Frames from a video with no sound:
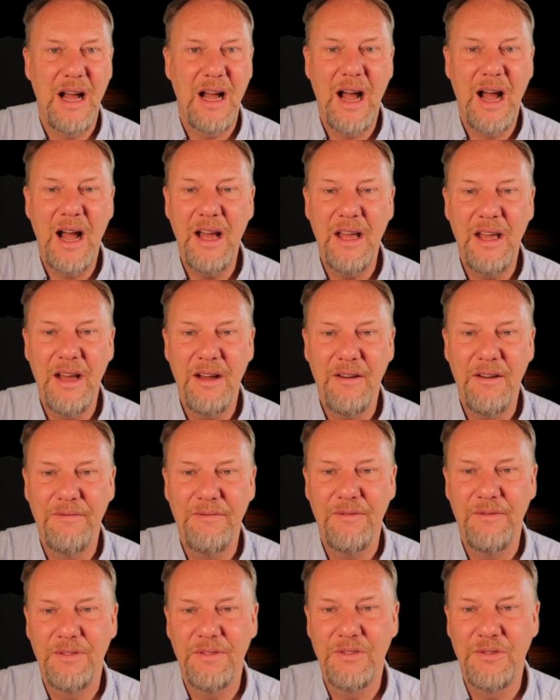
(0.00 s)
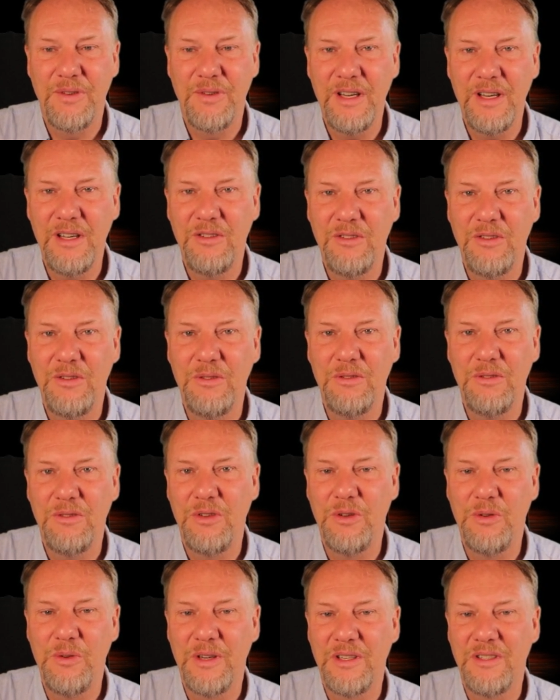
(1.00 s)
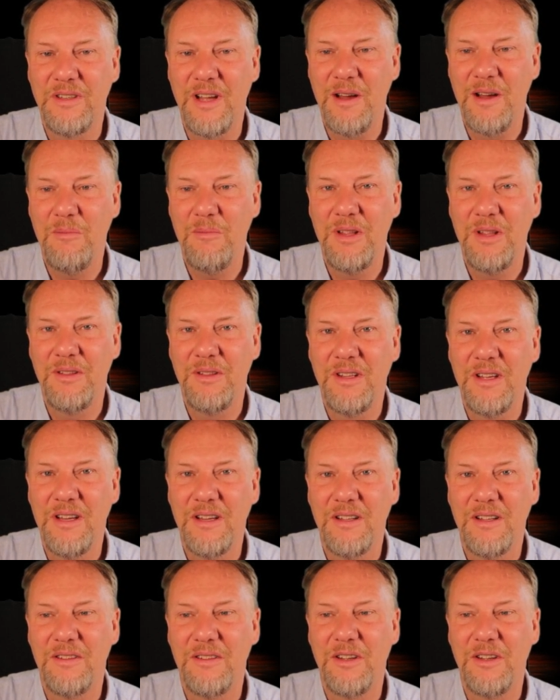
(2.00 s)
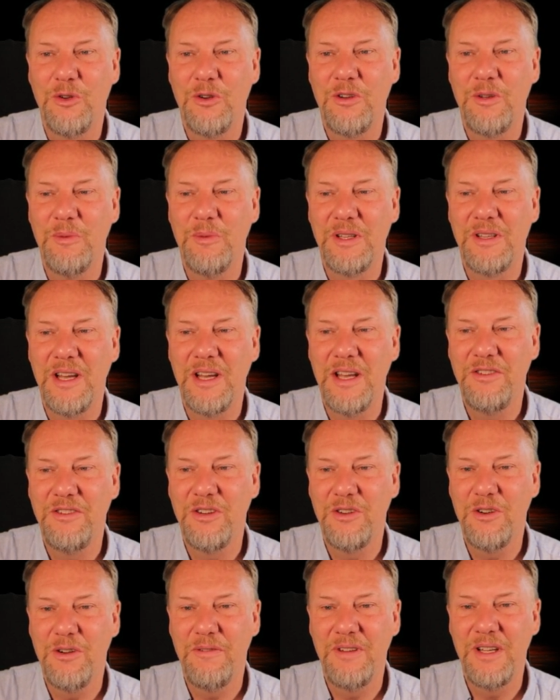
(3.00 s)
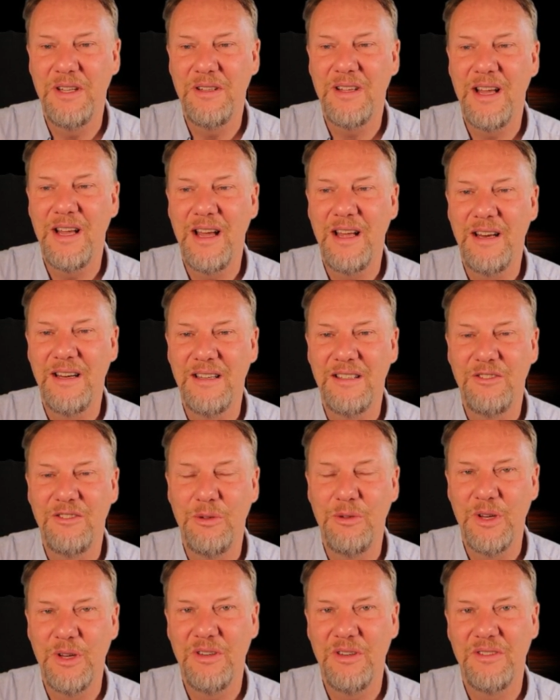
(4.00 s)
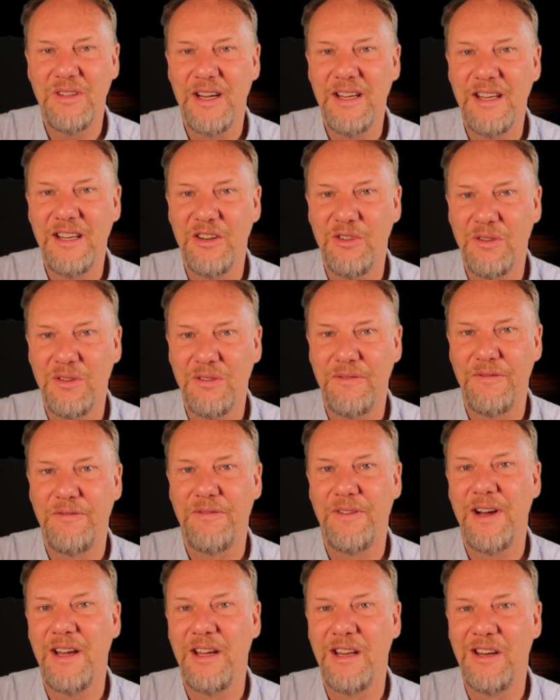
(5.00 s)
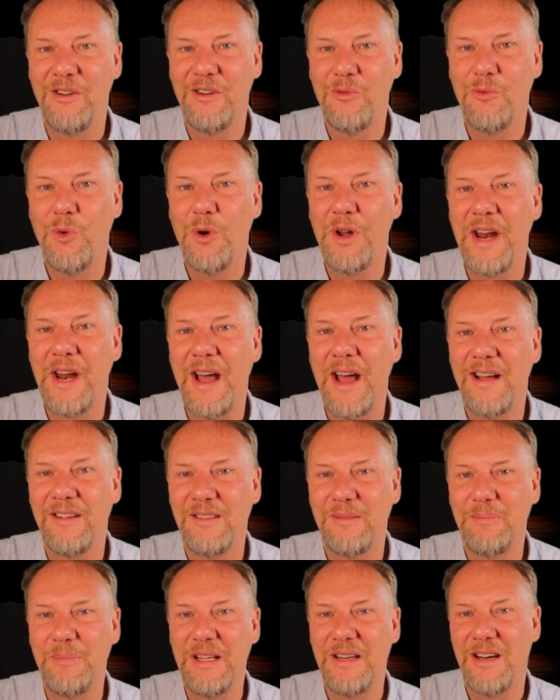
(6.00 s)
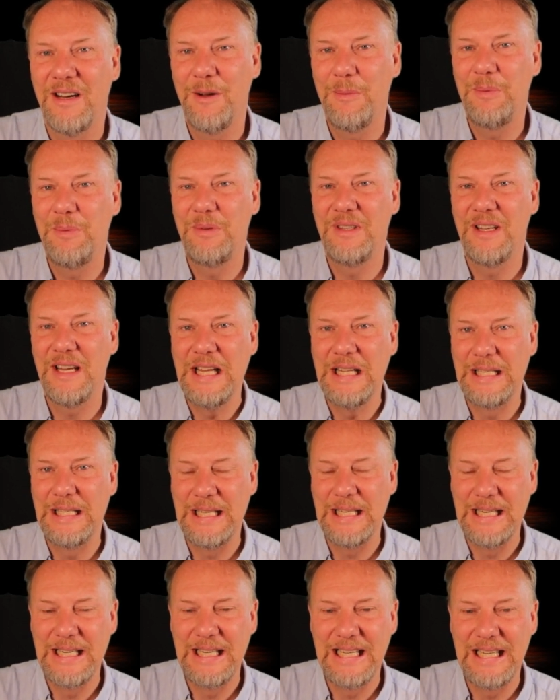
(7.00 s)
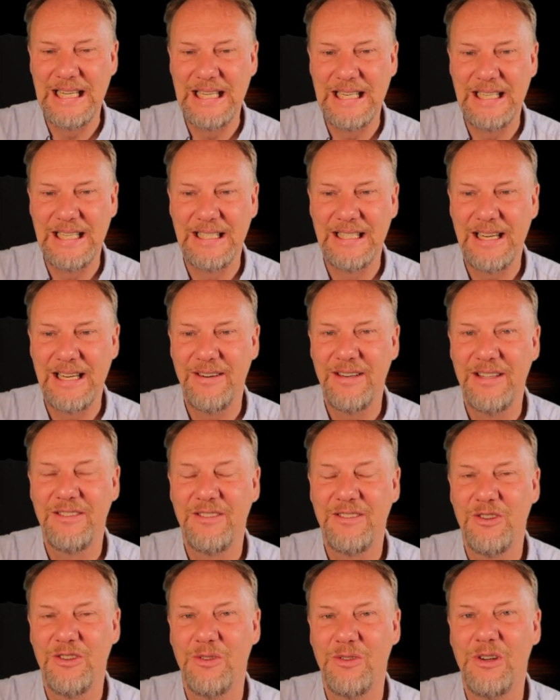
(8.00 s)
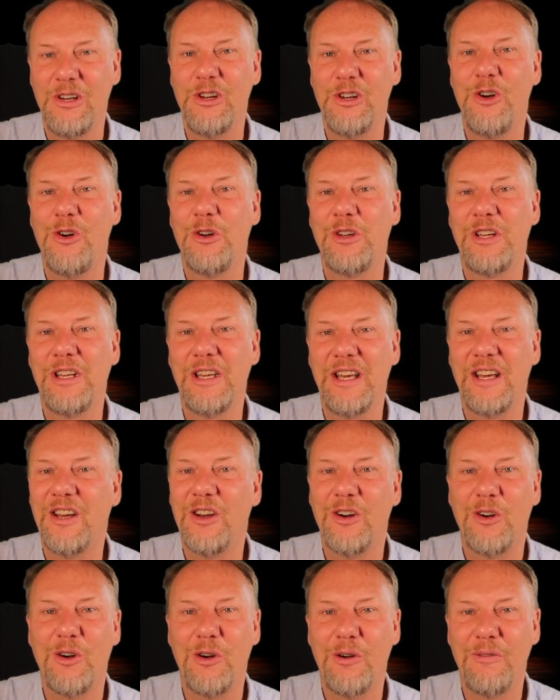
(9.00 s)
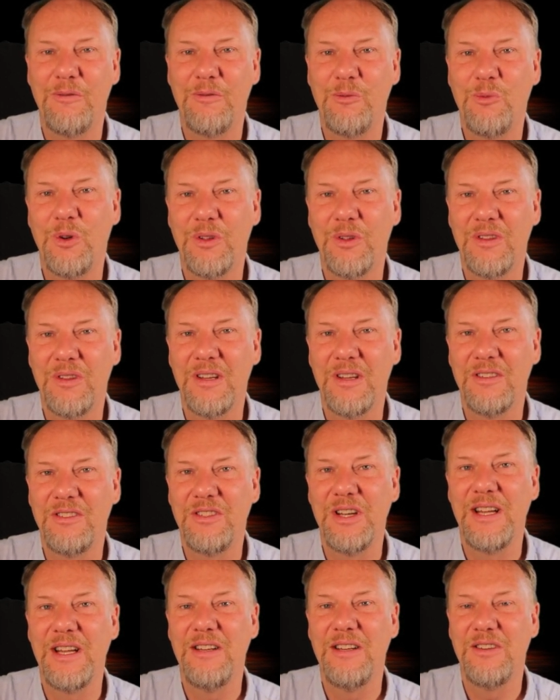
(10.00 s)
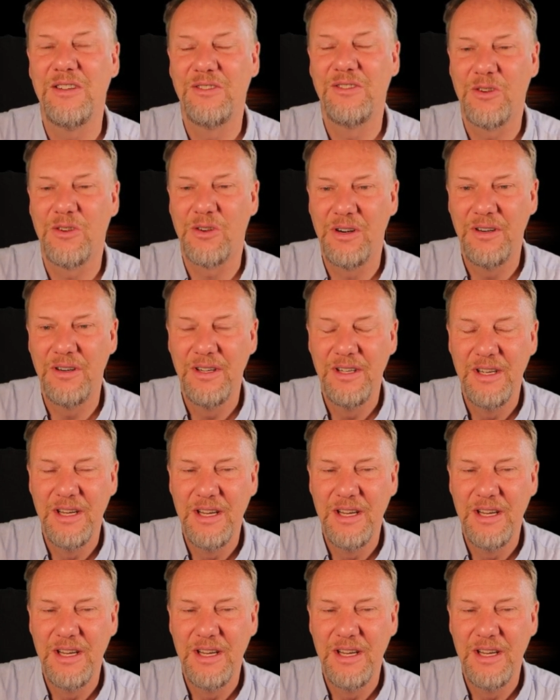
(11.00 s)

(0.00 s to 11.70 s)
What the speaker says: I have tried to examine the documentation of it, and to be honest, I cannot find what has been updated. There is no logging of what the changes are.